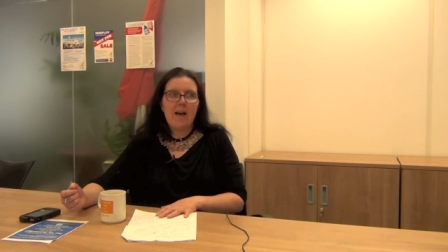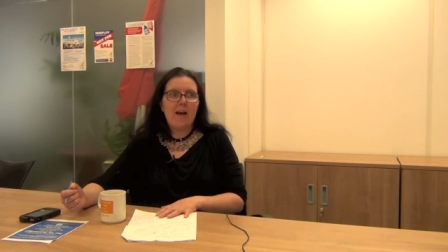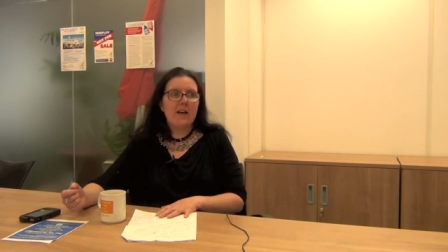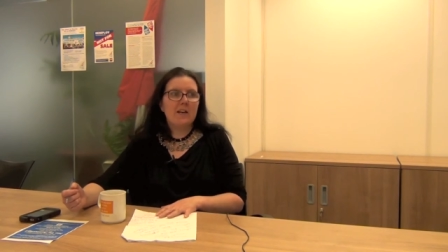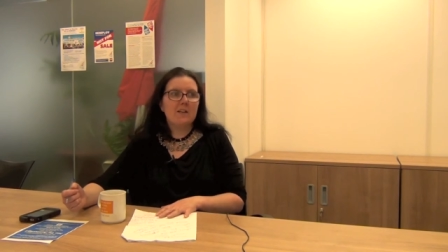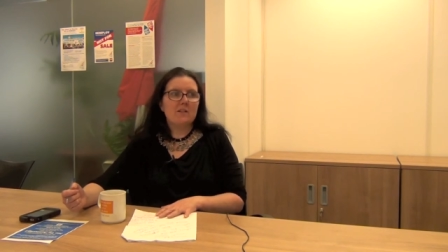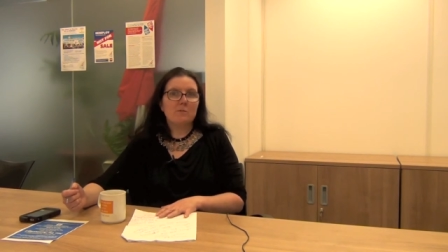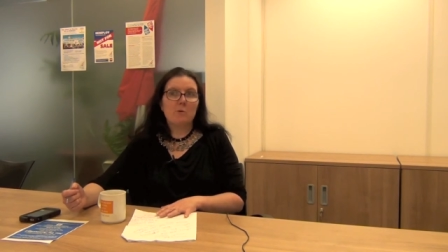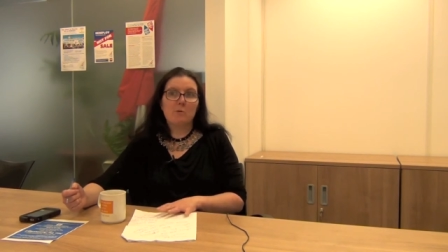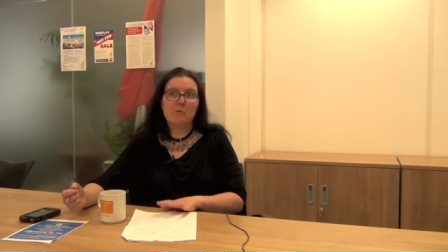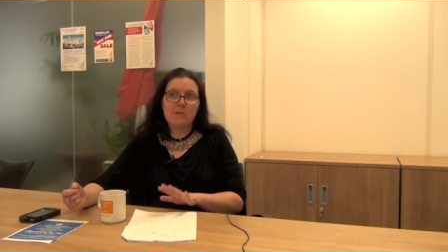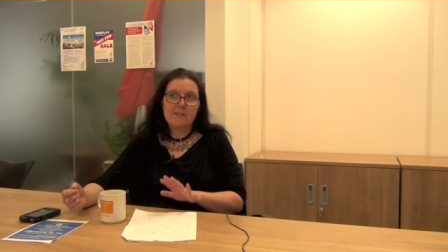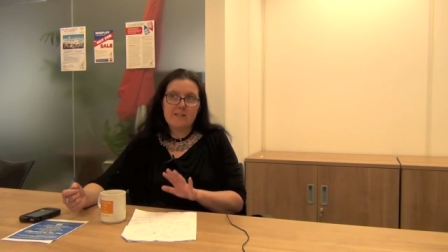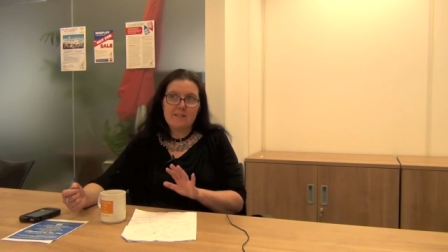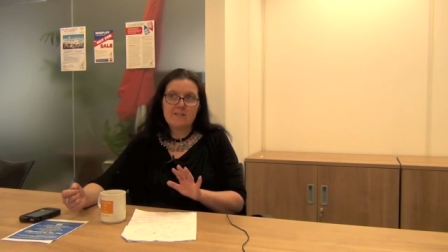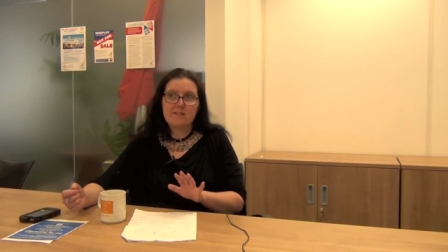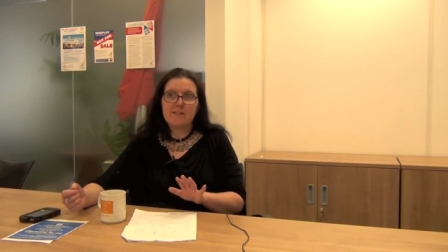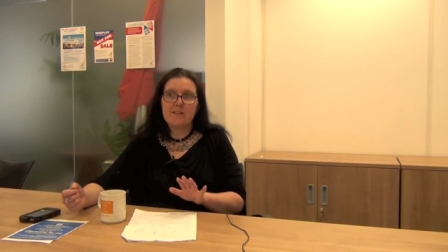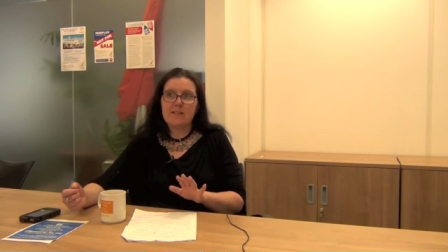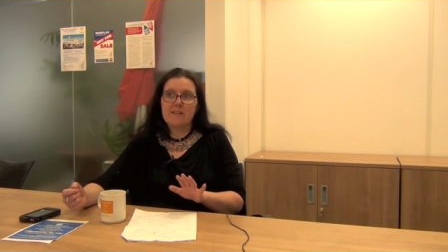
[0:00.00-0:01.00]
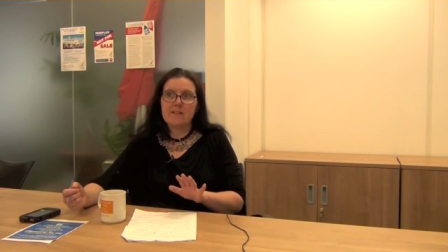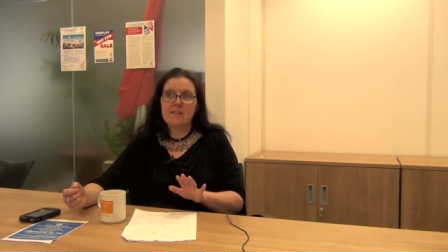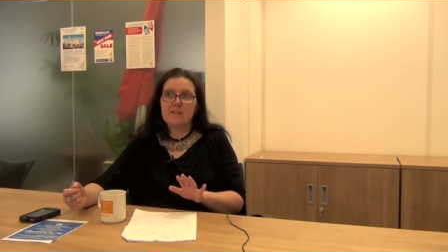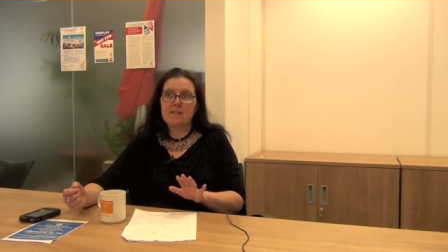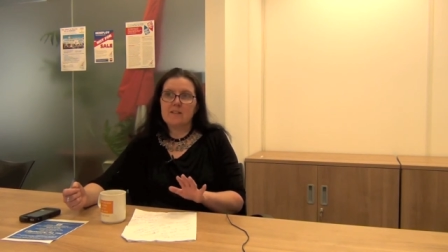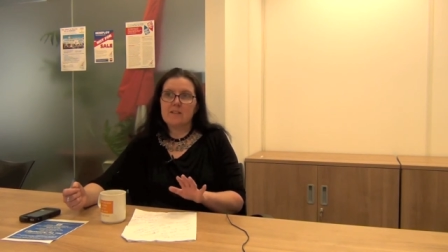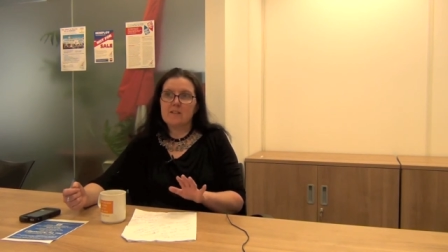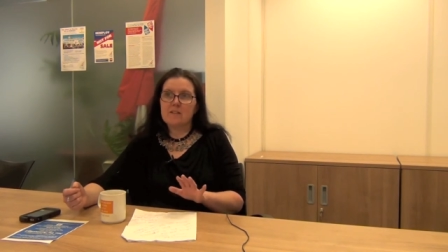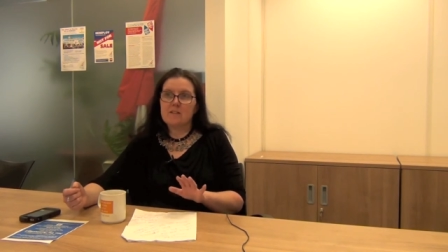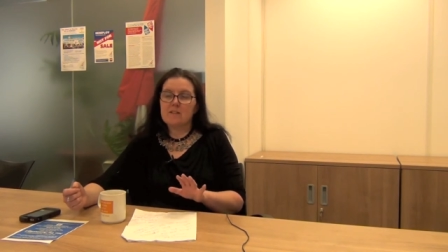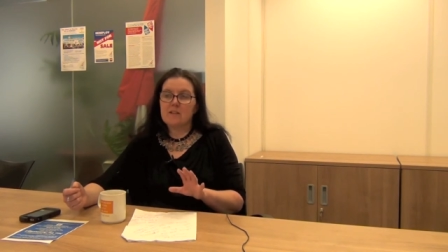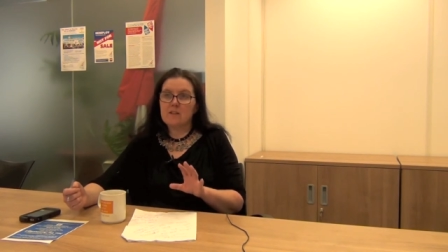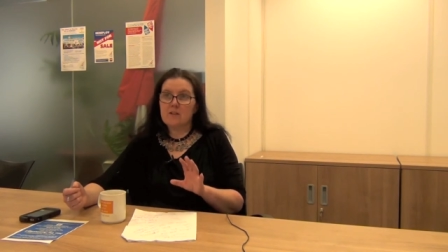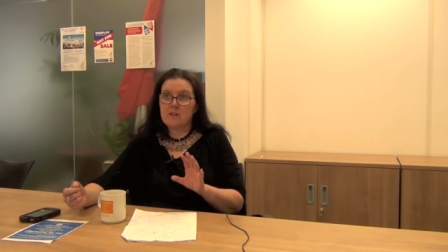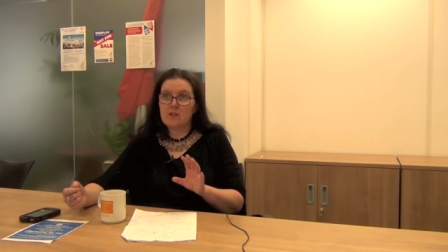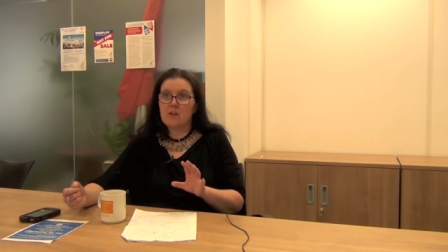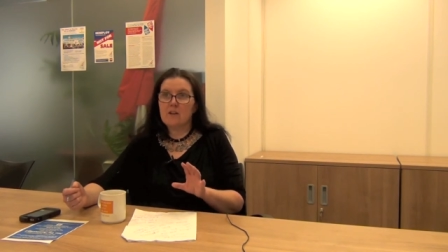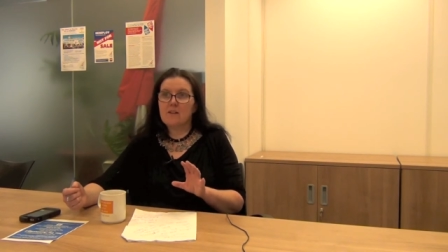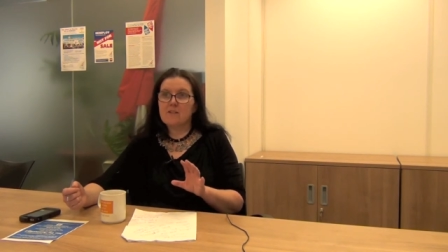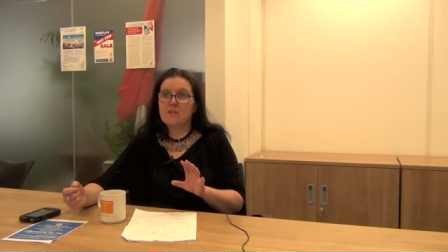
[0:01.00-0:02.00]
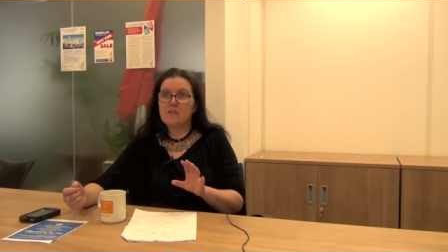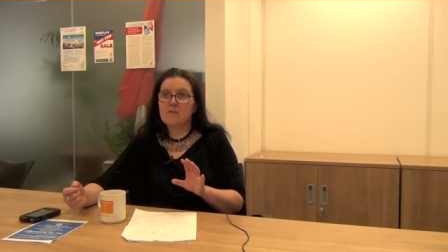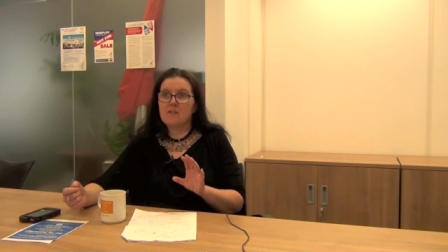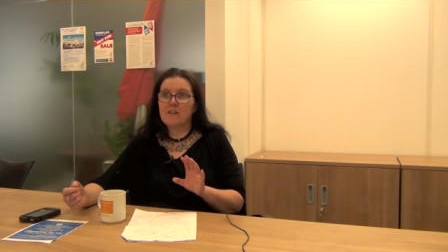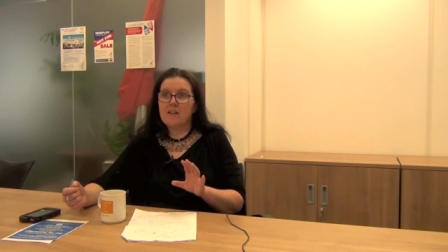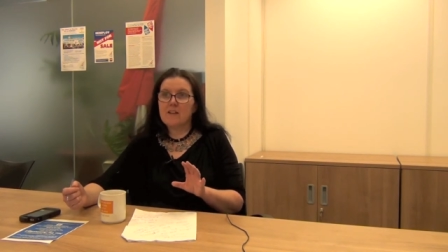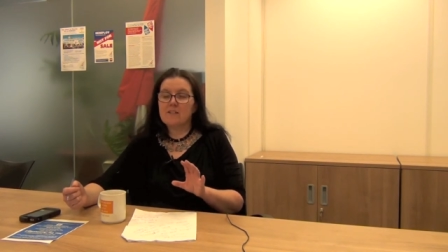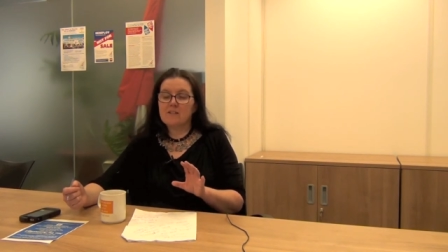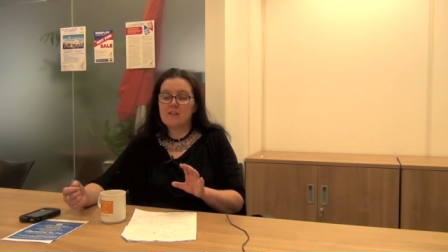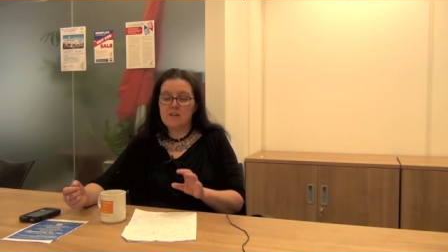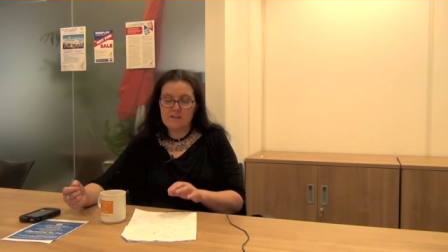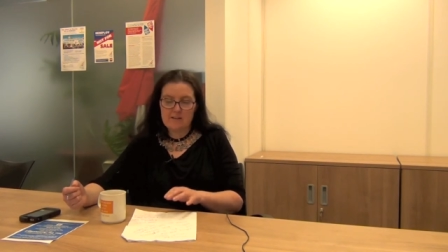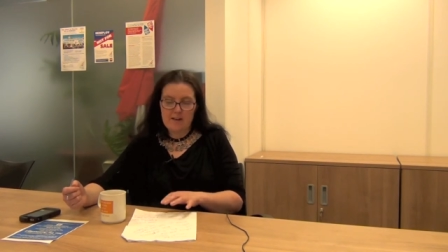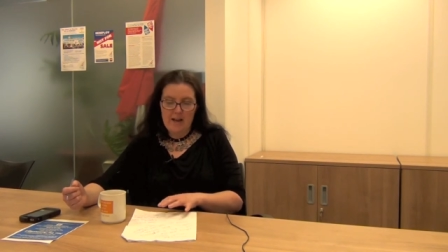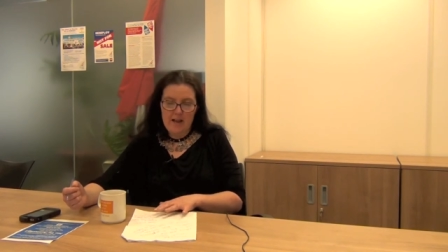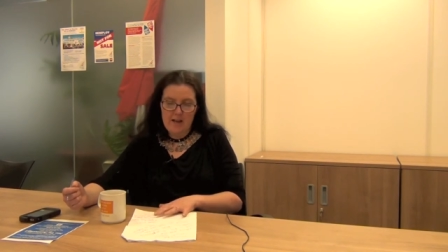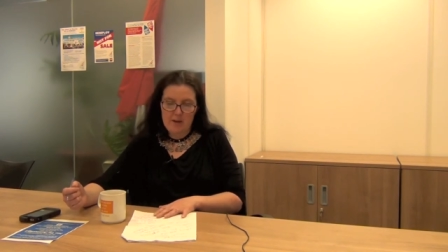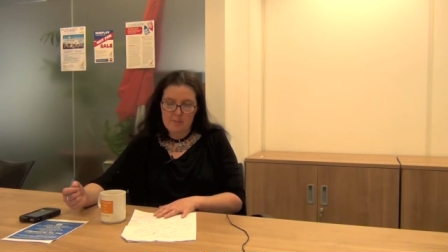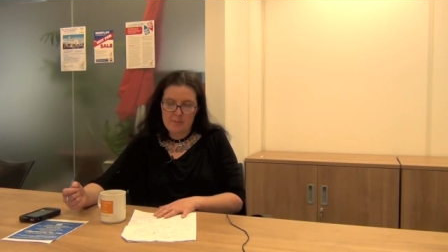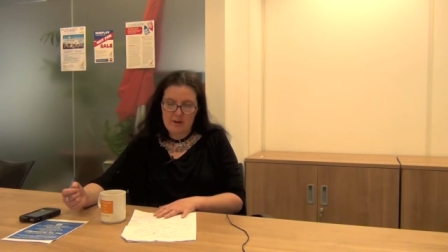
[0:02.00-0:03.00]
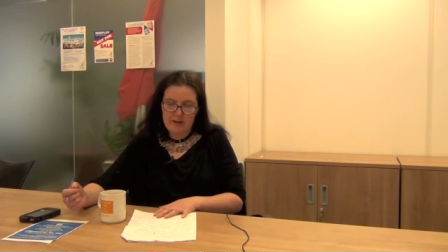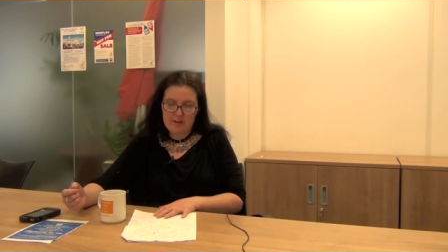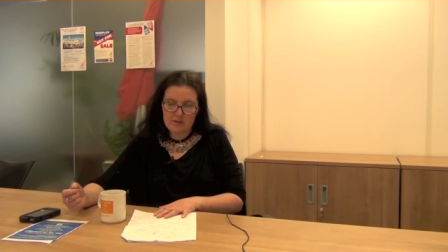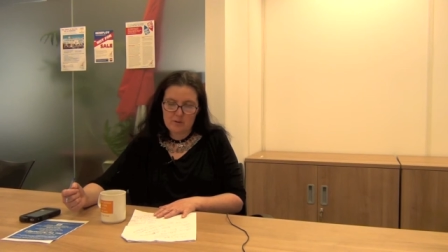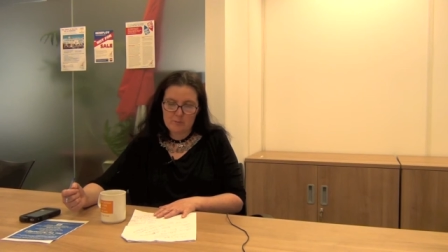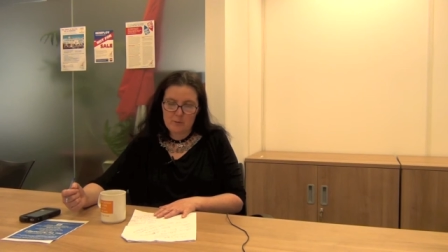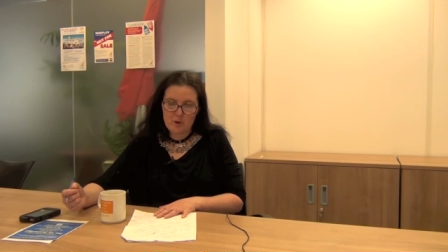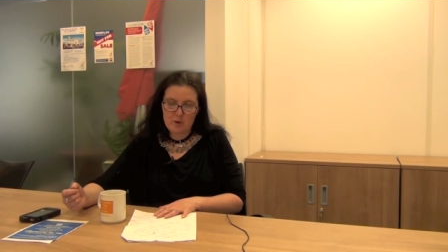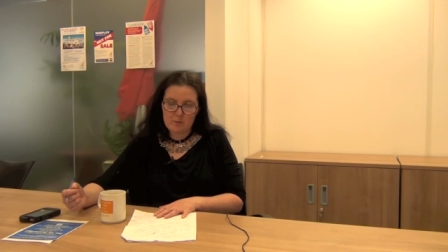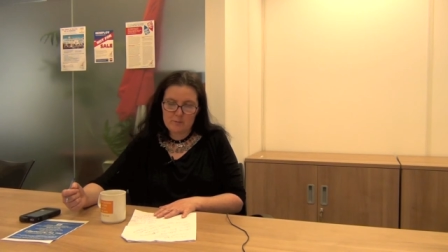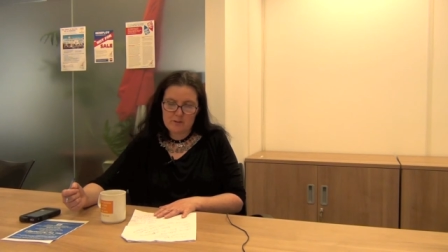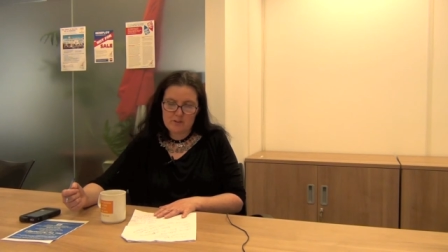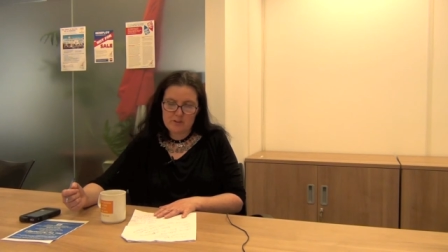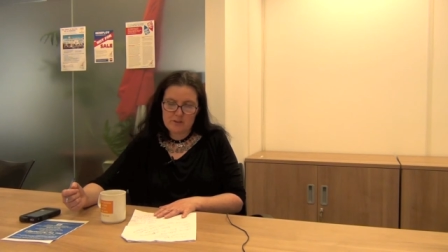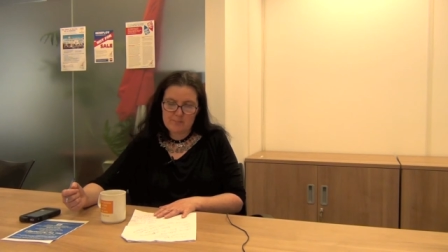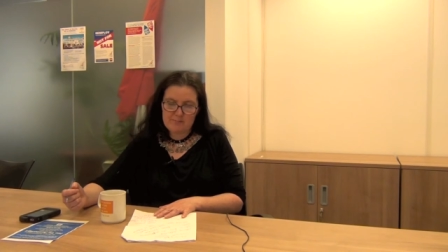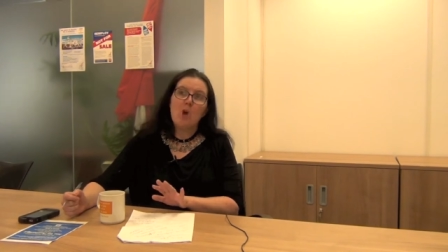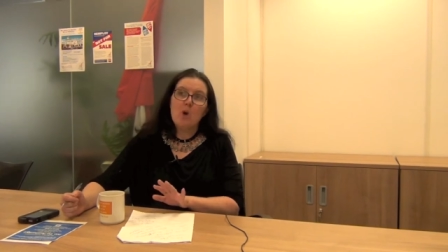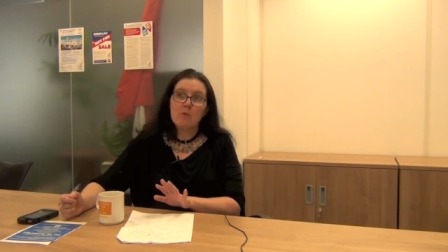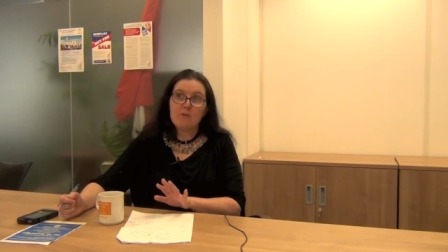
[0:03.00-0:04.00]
and we're really seeing the, the, the cost of that uh, um, at the moment.